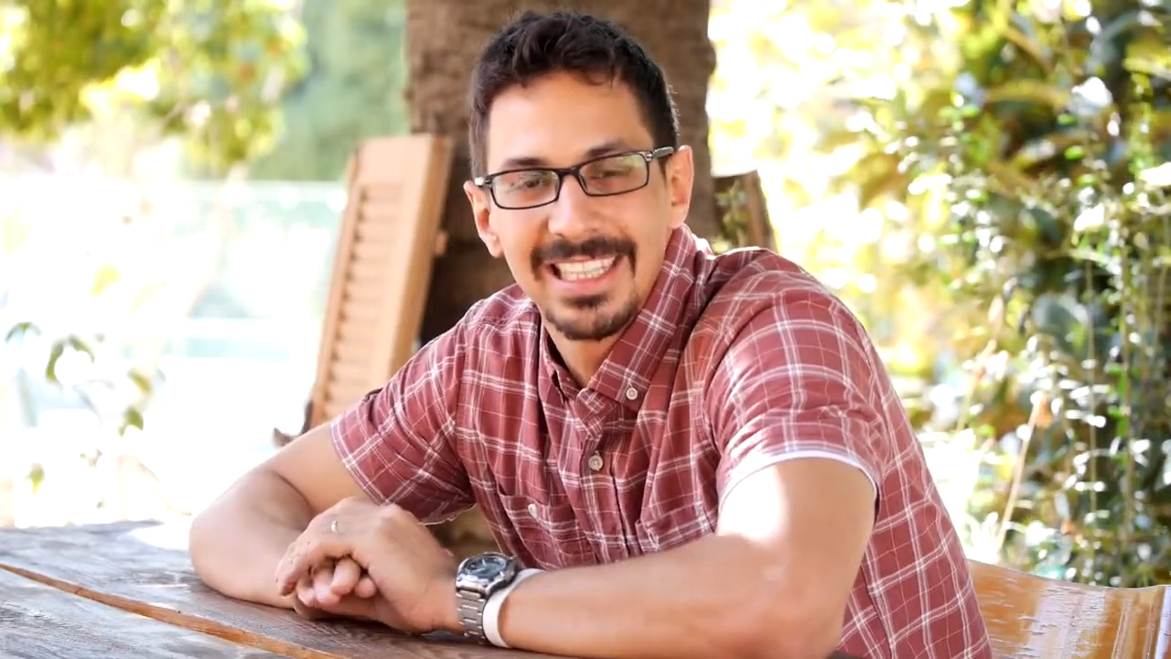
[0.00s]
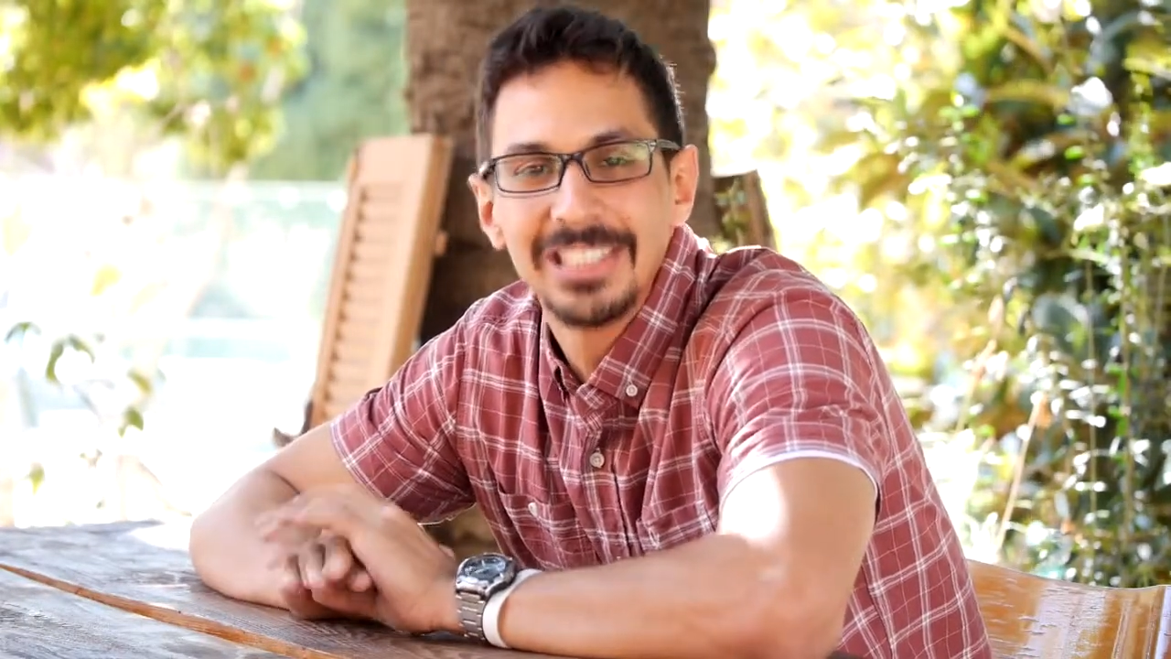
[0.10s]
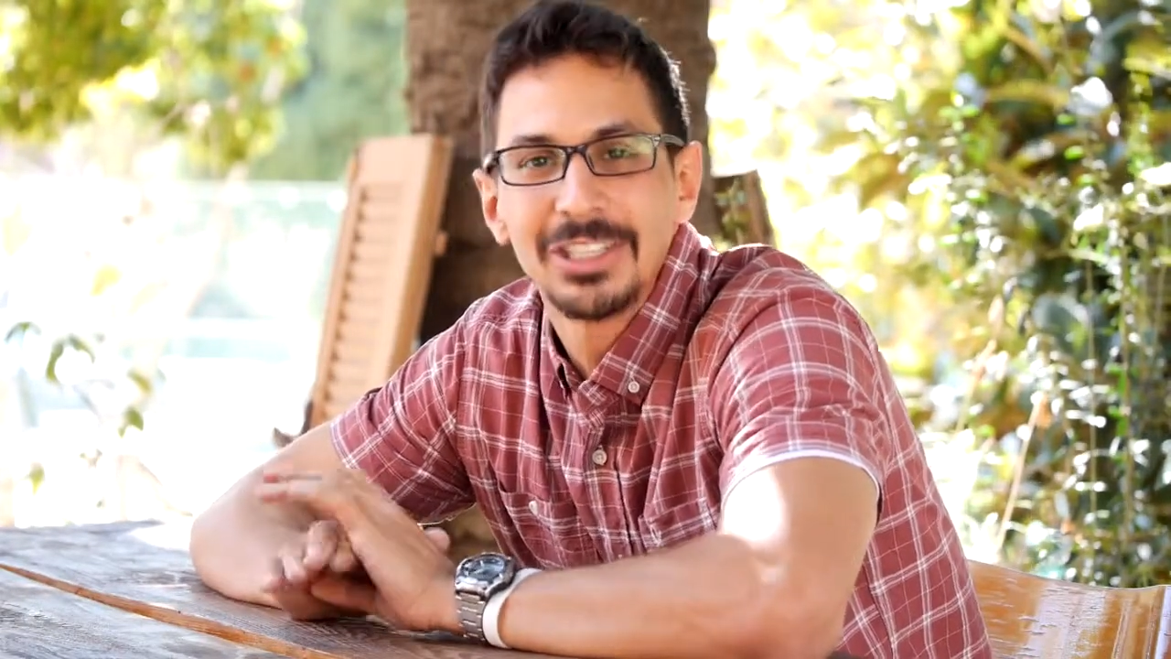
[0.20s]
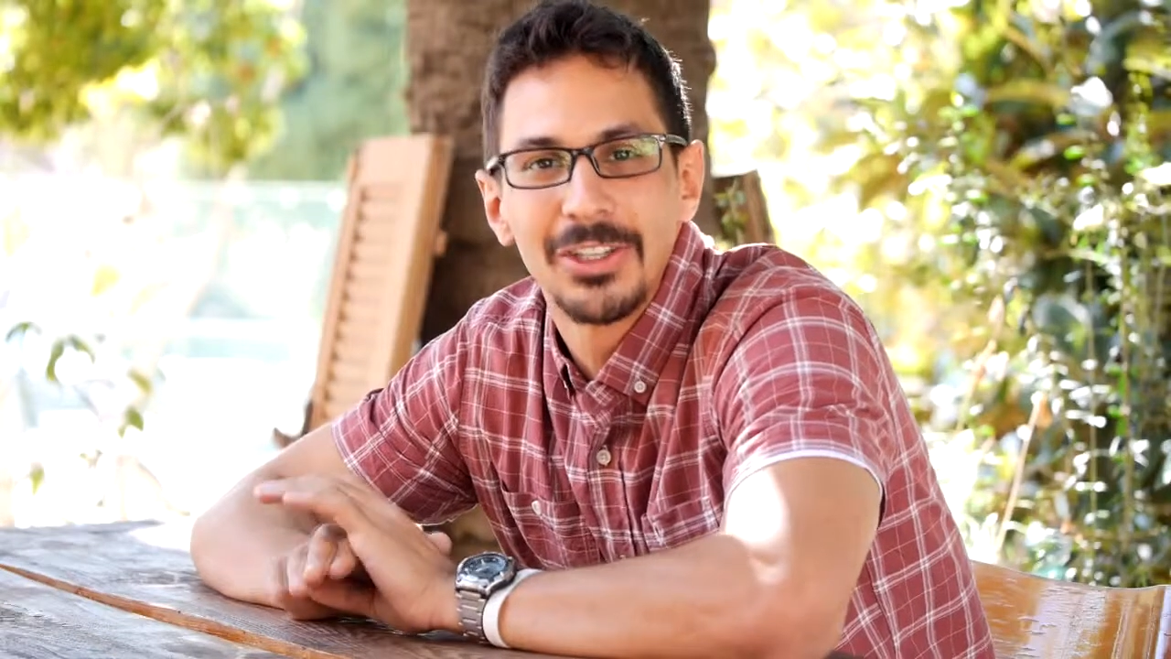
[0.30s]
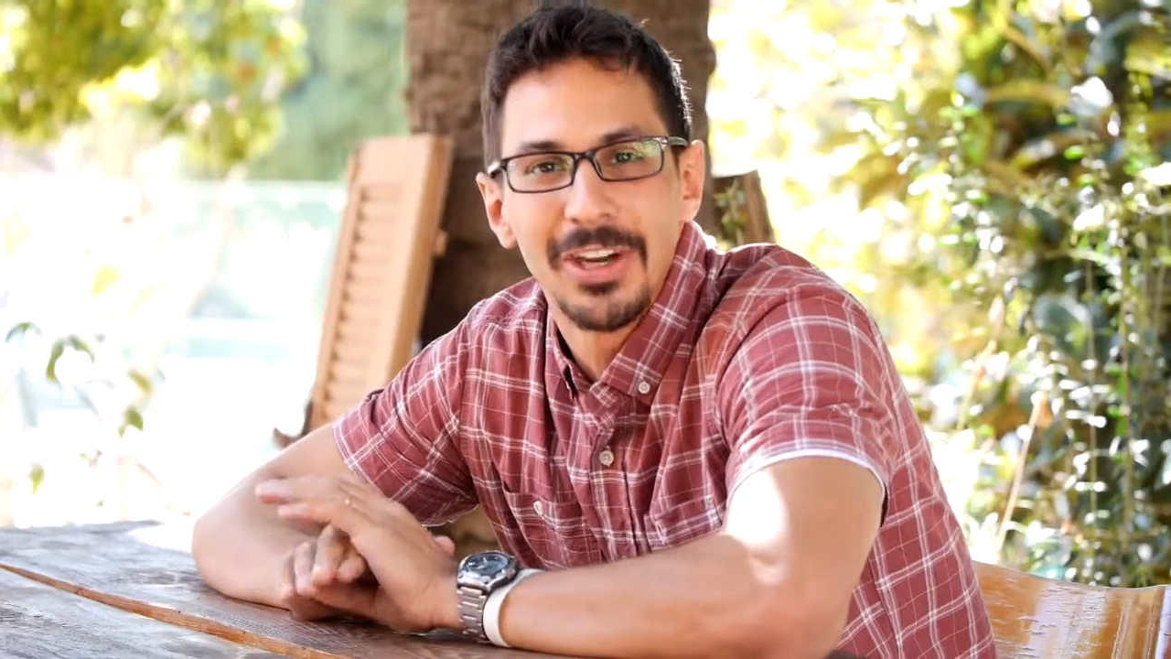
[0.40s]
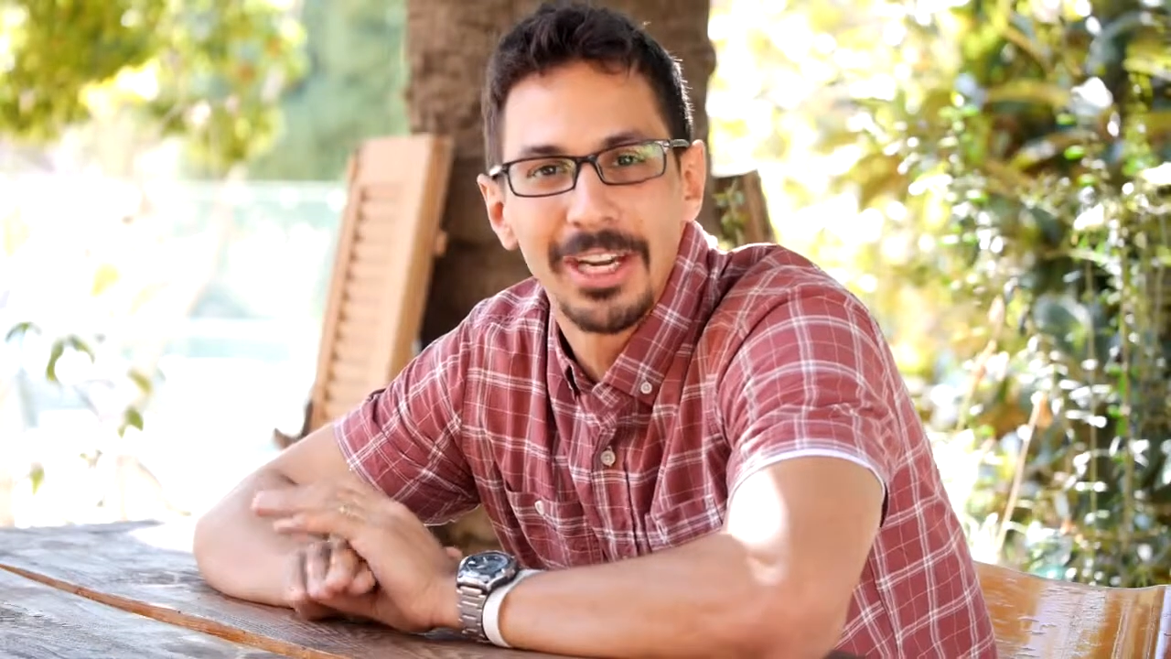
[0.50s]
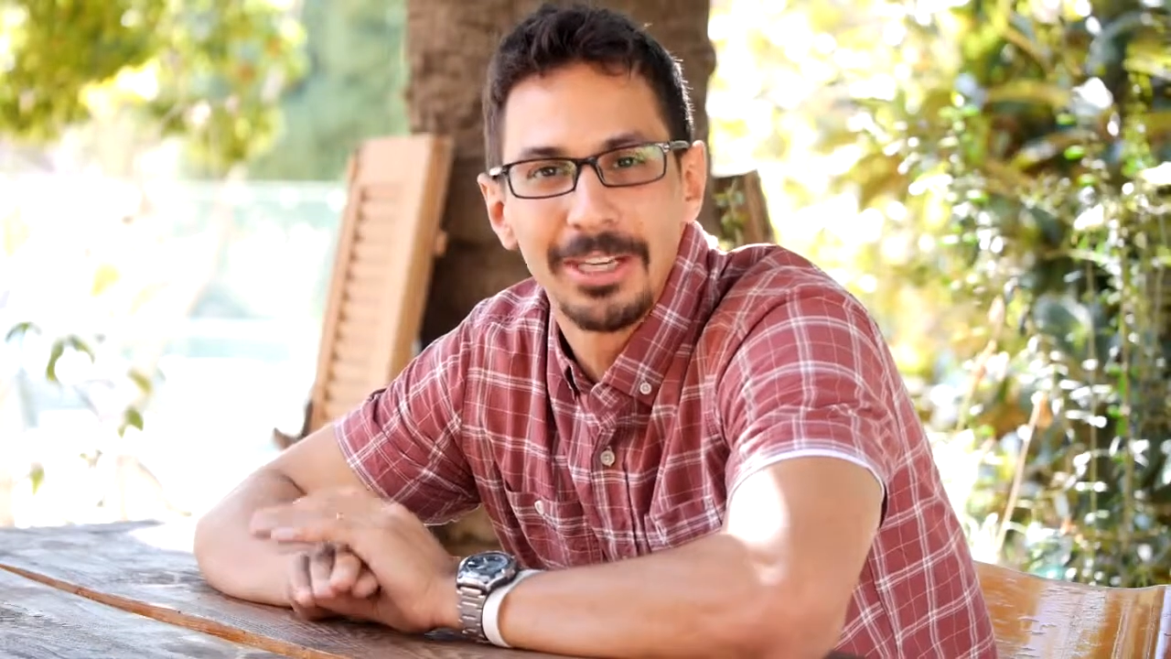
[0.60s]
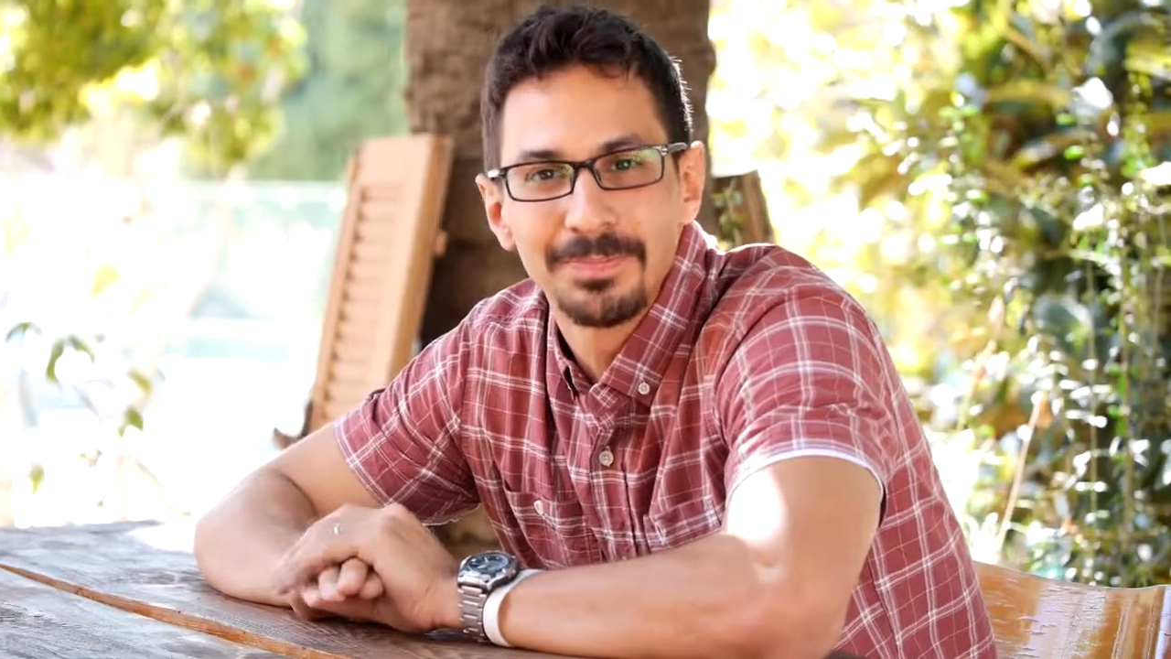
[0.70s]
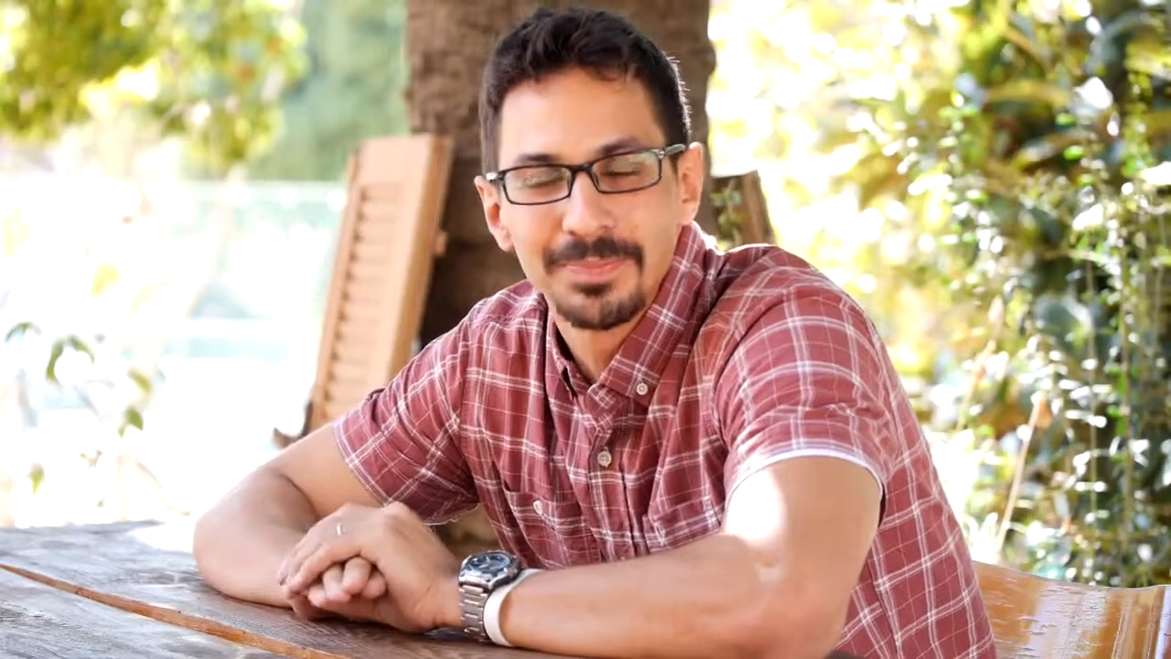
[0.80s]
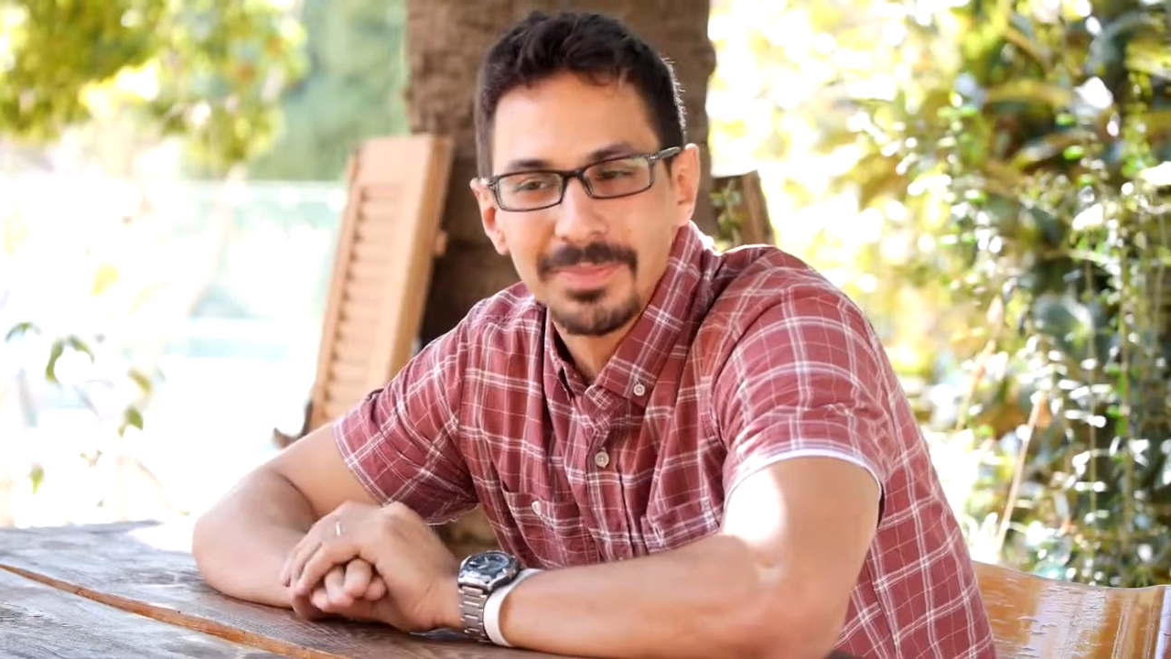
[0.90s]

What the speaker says: integrated.